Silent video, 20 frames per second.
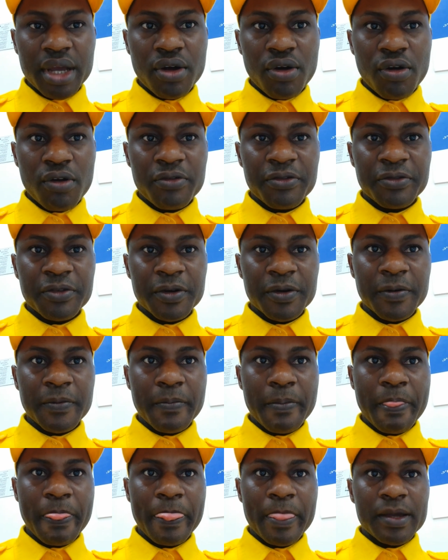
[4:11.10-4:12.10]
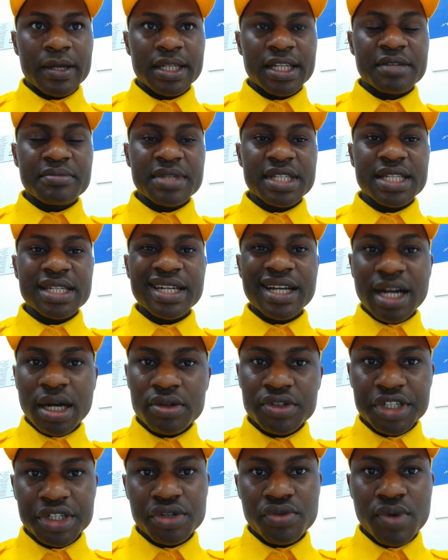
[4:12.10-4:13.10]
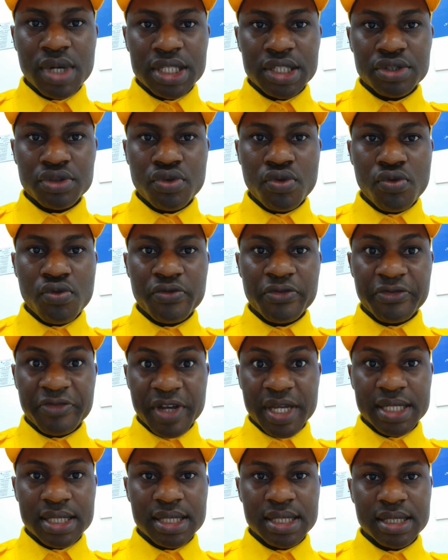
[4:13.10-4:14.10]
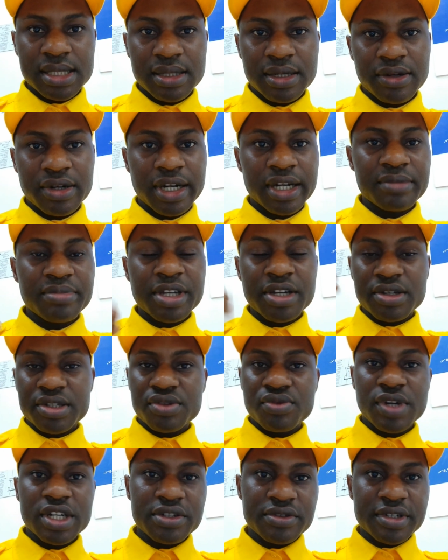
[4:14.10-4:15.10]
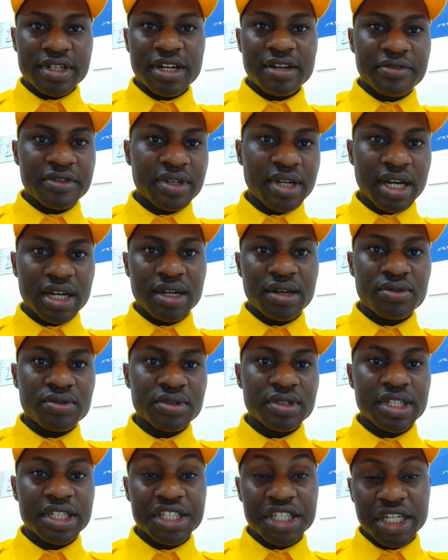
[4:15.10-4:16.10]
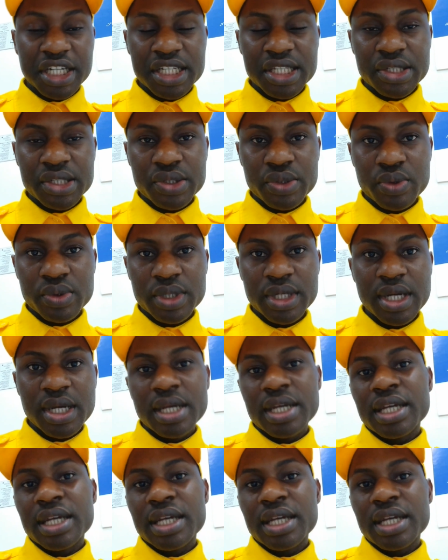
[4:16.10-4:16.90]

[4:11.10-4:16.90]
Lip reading: of let me say the country you want to go first, all right, because you want to travel around the Schengen zone.